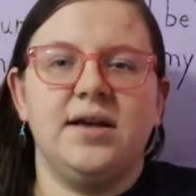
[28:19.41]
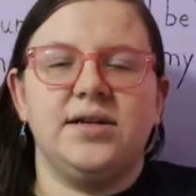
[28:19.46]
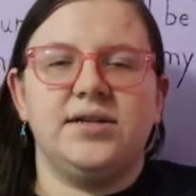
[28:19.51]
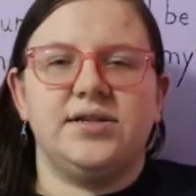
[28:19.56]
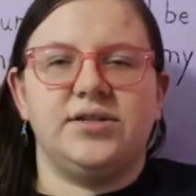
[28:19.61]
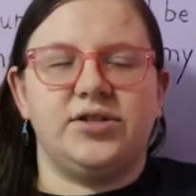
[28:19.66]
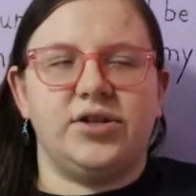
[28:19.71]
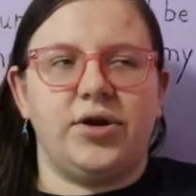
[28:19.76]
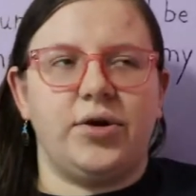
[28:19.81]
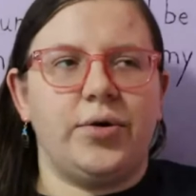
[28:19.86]

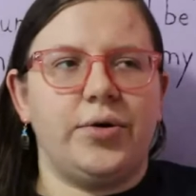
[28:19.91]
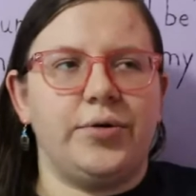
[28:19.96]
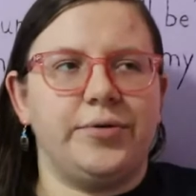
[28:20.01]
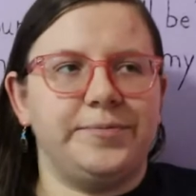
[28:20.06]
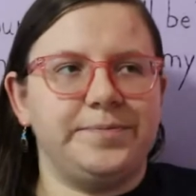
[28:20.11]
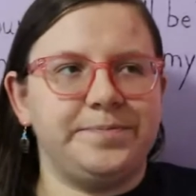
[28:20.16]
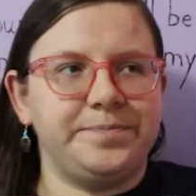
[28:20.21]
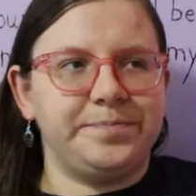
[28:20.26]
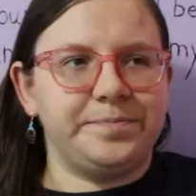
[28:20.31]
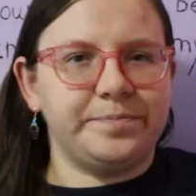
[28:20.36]

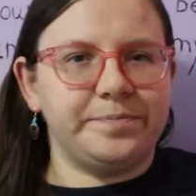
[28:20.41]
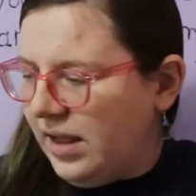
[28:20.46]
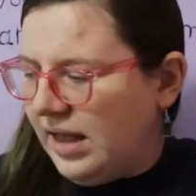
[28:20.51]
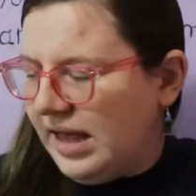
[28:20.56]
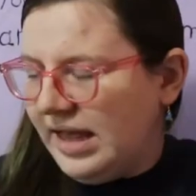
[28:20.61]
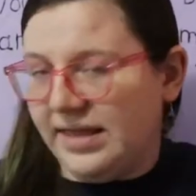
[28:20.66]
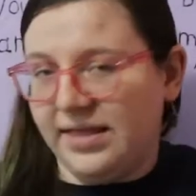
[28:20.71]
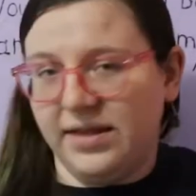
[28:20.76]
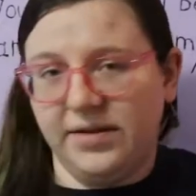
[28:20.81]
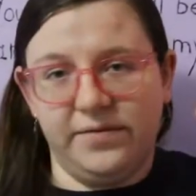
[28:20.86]
So
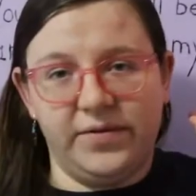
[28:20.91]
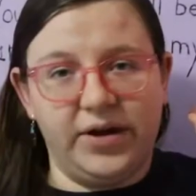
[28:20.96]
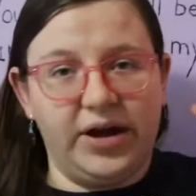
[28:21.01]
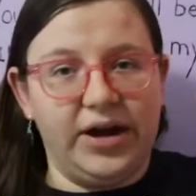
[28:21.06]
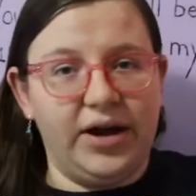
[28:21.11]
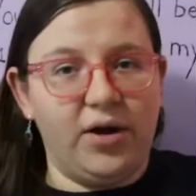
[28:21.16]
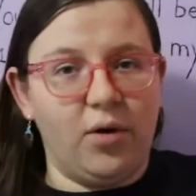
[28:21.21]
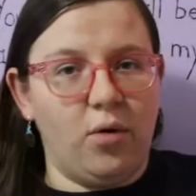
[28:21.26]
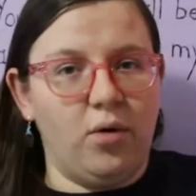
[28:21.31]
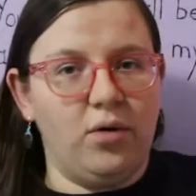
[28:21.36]
uh, they're
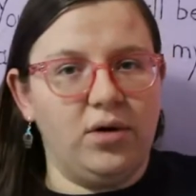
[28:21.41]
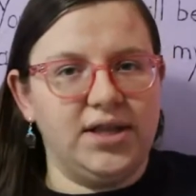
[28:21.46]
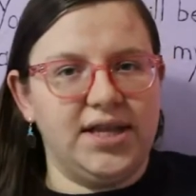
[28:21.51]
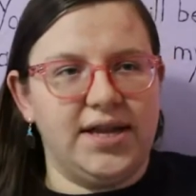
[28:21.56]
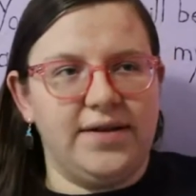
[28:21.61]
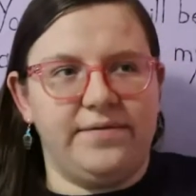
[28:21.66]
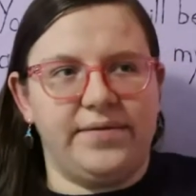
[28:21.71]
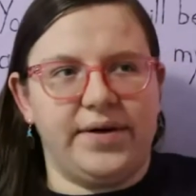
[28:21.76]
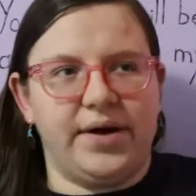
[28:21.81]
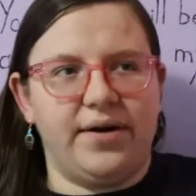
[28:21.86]
very old
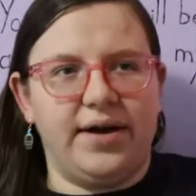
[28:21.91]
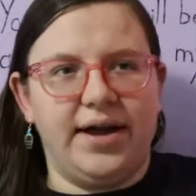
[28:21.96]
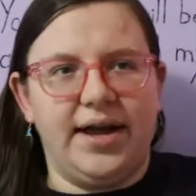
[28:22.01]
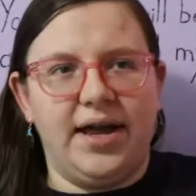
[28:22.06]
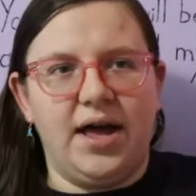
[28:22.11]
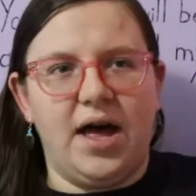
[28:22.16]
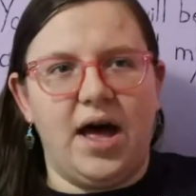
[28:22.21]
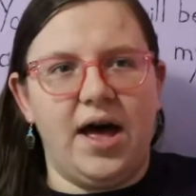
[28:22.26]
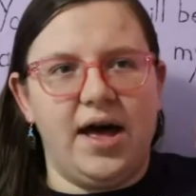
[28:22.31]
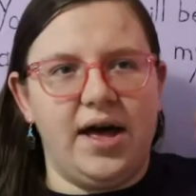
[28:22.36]
and
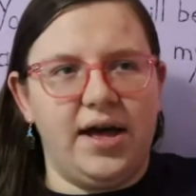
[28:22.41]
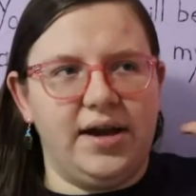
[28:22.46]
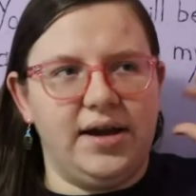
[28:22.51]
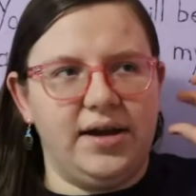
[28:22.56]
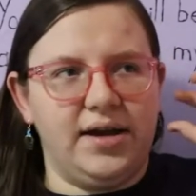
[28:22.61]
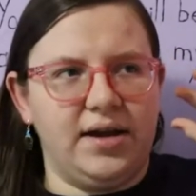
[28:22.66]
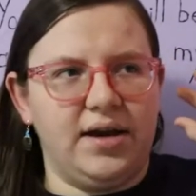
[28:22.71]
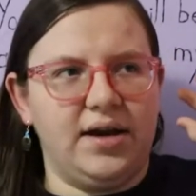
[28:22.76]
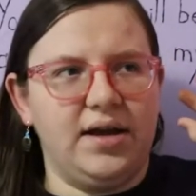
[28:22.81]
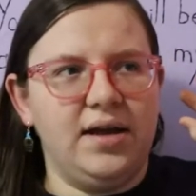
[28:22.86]
very
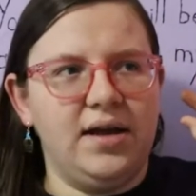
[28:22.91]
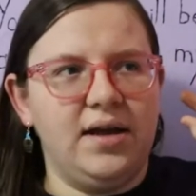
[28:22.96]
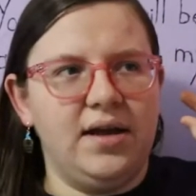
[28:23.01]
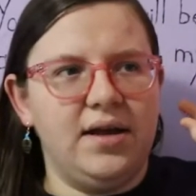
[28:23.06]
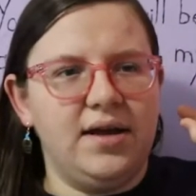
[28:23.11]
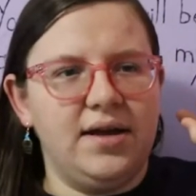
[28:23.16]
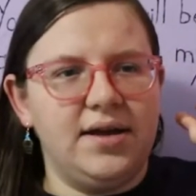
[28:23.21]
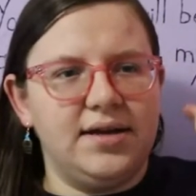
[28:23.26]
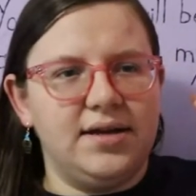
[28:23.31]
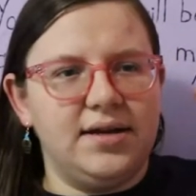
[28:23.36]
un
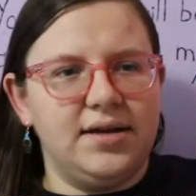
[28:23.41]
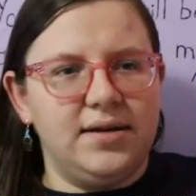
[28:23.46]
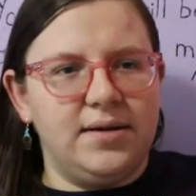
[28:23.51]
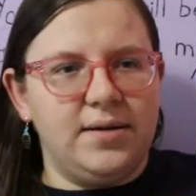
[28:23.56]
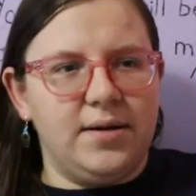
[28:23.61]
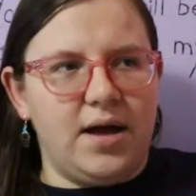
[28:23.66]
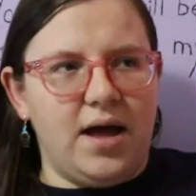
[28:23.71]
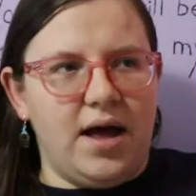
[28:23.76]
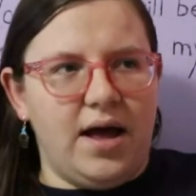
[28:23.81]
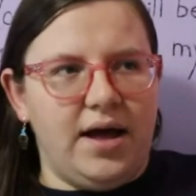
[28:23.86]

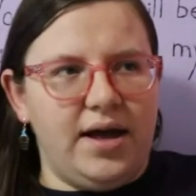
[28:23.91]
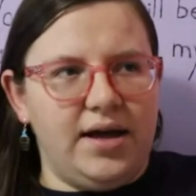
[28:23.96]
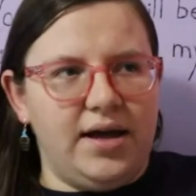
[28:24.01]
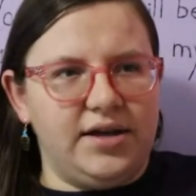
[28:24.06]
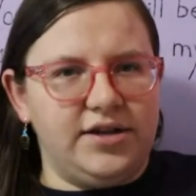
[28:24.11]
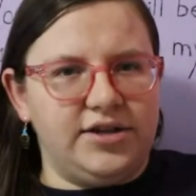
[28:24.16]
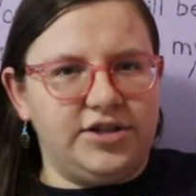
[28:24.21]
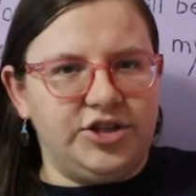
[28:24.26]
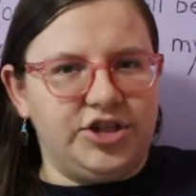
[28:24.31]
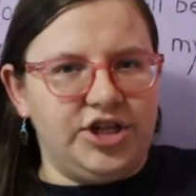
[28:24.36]

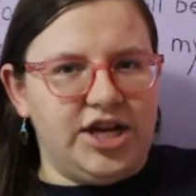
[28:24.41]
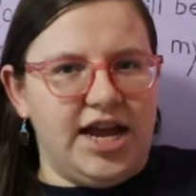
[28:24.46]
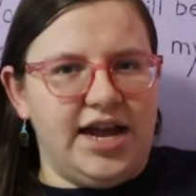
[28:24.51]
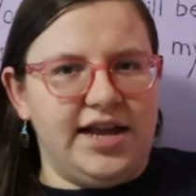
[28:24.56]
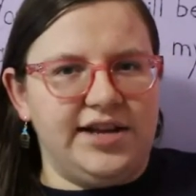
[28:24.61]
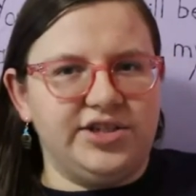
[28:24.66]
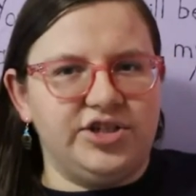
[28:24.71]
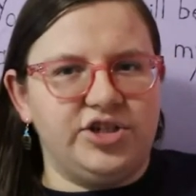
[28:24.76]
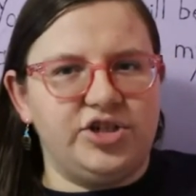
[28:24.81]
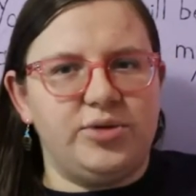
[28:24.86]

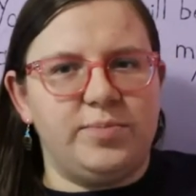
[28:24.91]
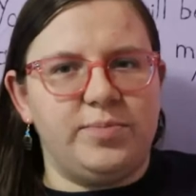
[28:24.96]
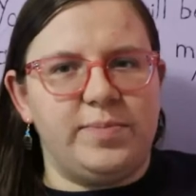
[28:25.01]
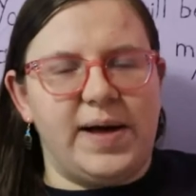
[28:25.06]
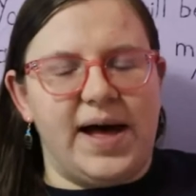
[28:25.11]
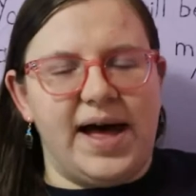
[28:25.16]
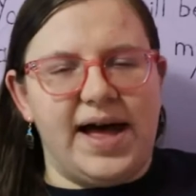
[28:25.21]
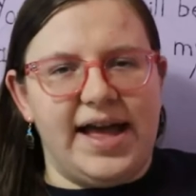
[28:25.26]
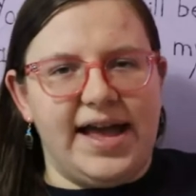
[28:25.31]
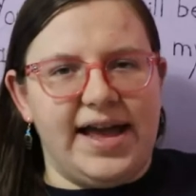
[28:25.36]
unchanged
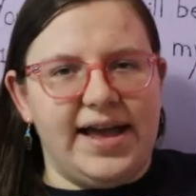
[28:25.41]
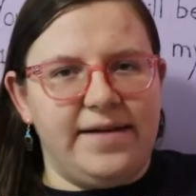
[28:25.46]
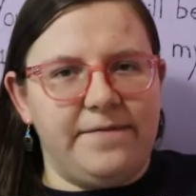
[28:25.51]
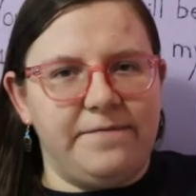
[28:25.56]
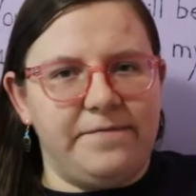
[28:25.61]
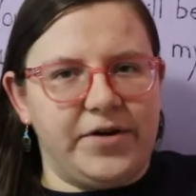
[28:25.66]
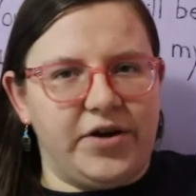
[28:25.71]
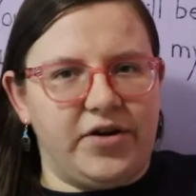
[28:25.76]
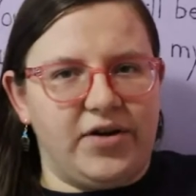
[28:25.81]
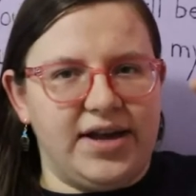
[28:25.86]
by
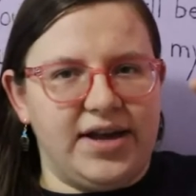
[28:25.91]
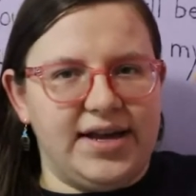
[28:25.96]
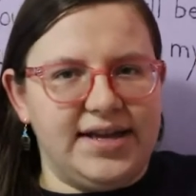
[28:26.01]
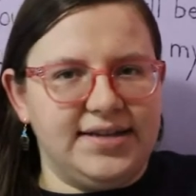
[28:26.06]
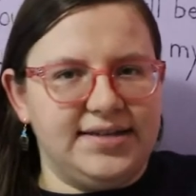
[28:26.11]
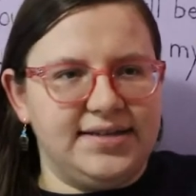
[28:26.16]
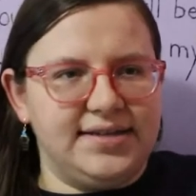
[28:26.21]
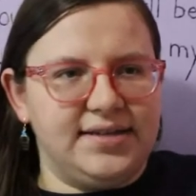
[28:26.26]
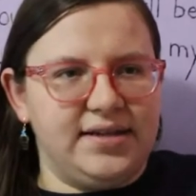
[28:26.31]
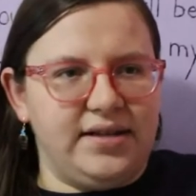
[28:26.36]

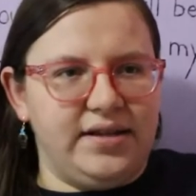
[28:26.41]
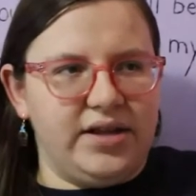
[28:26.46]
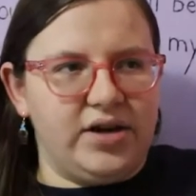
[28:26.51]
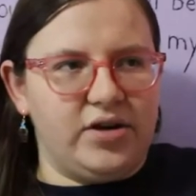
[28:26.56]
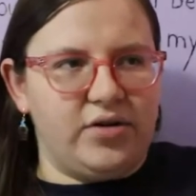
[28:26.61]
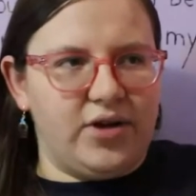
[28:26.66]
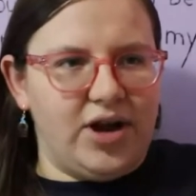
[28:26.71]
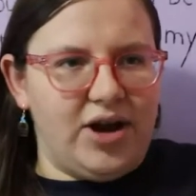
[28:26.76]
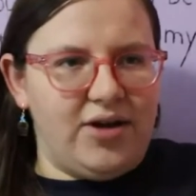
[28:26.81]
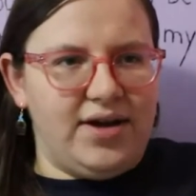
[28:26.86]
various
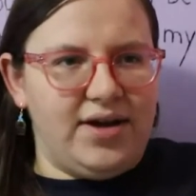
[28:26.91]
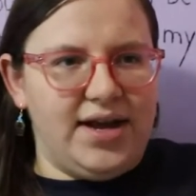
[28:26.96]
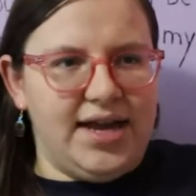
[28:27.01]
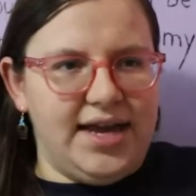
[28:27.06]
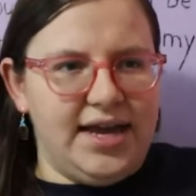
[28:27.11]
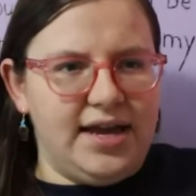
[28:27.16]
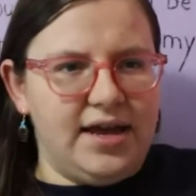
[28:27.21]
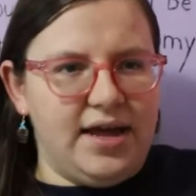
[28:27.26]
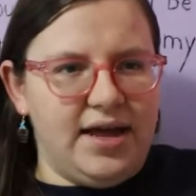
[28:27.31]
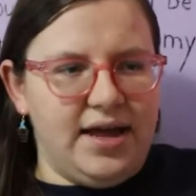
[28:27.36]

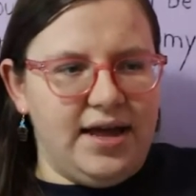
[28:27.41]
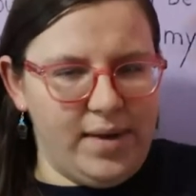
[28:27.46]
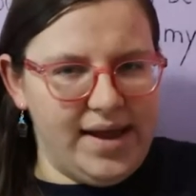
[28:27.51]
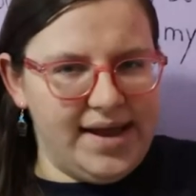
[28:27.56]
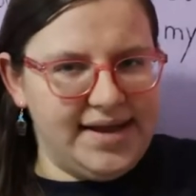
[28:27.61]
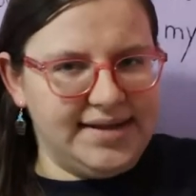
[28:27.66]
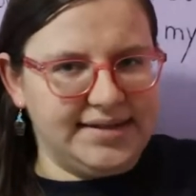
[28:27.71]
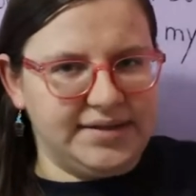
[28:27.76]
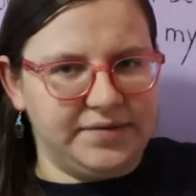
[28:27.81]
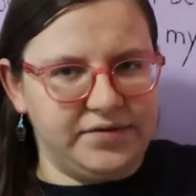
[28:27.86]
literary
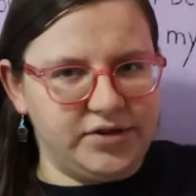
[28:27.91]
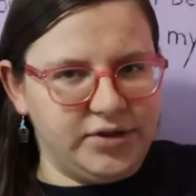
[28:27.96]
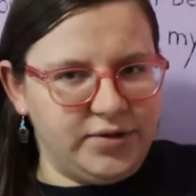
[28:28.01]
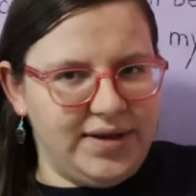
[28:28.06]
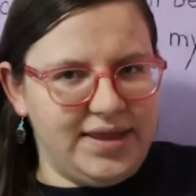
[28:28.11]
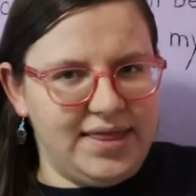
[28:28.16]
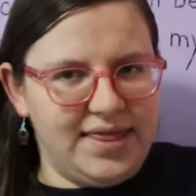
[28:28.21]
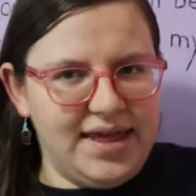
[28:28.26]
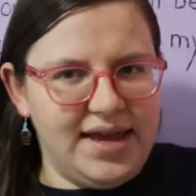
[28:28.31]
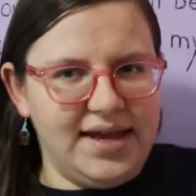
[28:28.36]
ways of
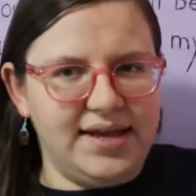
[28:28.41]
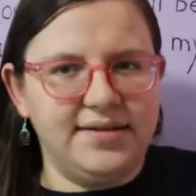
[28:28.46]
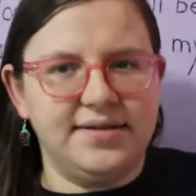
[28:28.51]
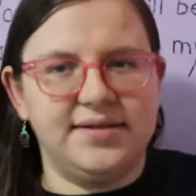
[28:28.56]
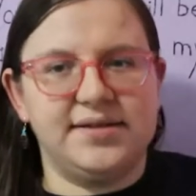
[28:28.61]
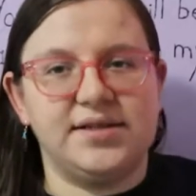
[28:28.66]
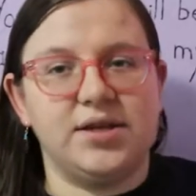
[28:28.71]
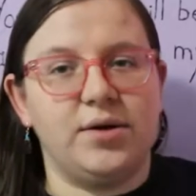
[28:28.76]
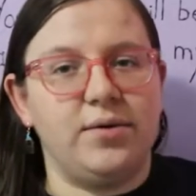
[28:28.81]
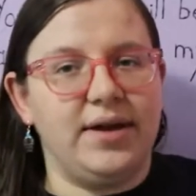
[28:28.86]
doing things.
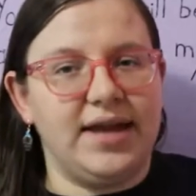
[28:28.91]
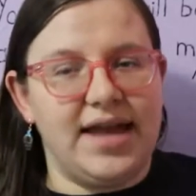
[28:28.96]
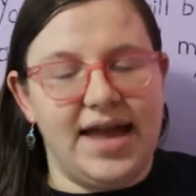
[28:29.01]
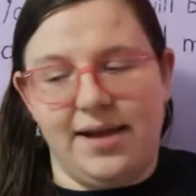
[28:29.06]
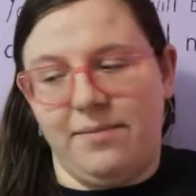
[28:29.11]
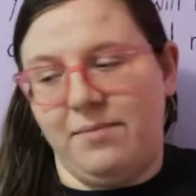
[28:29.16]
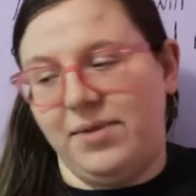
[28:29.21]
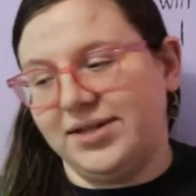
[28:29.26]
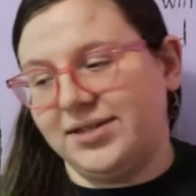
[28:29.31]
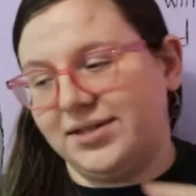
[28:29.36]
So
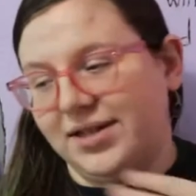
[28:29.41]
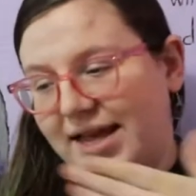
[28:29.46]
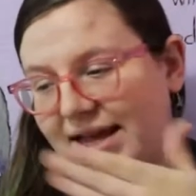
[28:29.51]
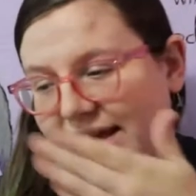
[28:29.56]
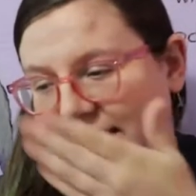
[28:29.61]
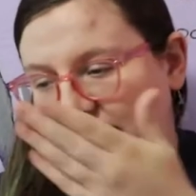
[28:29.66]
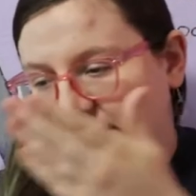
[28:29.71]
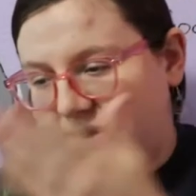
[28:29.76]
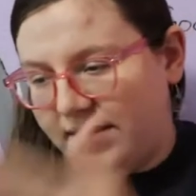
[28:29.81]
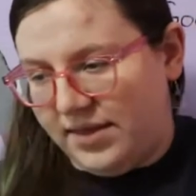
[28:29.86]
again, much
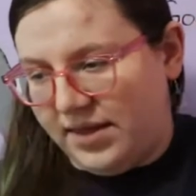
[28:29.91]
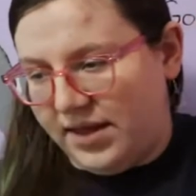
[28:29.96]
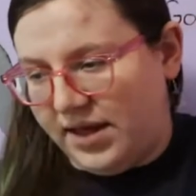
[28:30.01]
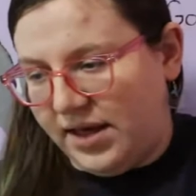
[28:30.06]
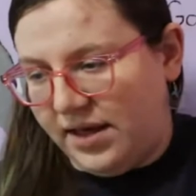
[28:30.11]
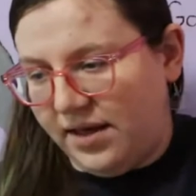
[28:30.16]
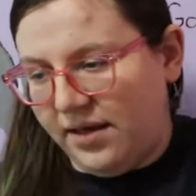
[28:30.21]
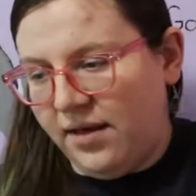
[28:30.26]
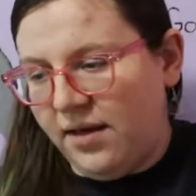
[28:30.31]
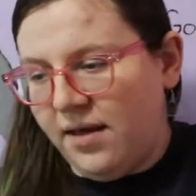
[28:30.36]
like the